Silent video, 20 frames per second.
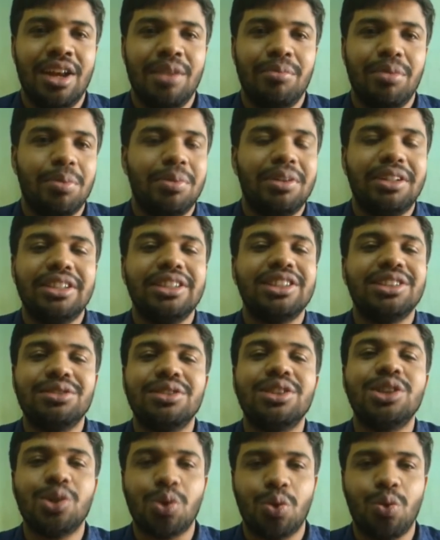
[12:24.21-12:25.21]
People didn't
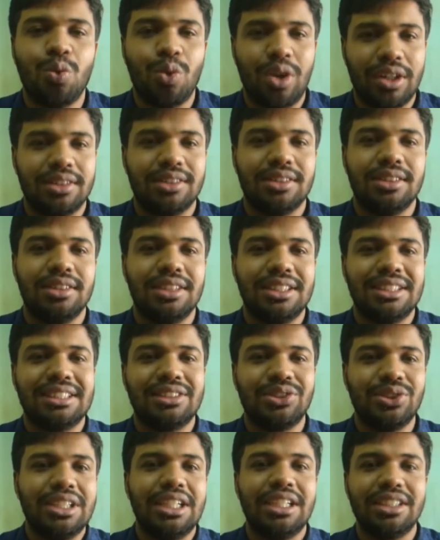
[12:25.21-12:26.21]
even know what this
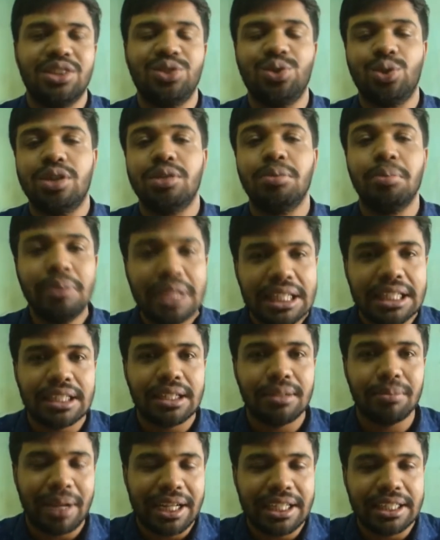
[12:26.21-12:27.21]
three-letter word
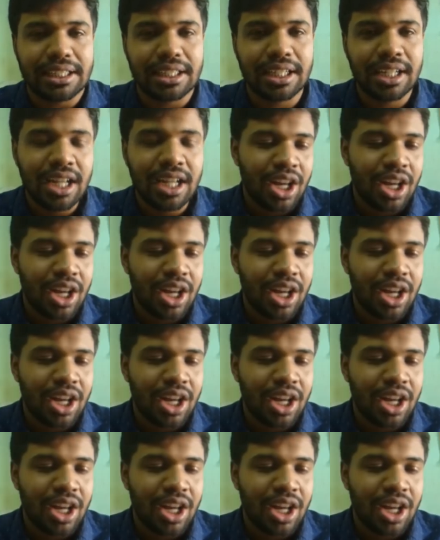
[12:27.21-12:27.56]
meant.